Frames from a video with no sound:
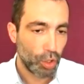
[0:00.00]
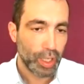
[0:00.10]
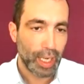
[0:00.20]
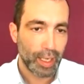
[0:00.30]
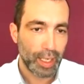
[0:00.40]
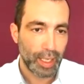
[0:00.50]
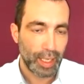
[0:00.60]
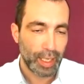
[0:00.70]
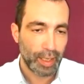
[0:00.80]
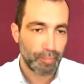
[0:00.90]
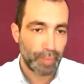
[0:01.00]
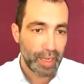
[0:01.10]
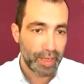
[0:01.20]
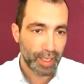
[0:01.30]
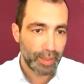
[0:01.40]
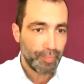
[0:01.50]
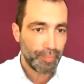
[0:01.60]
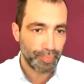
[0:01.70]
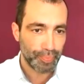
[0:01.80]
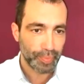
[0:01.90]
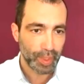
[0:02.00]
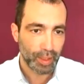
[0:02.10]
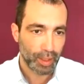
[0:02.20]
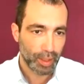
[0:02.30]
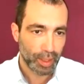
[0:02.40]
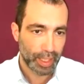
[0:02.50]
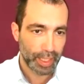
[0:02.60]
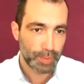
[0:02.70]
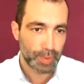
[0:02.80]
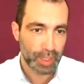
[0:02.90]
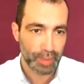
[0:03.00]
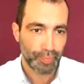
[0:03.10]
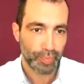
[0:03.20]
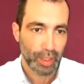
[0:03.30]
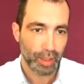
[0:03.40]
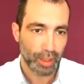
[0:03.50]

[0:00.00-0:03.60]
local bakery crisps.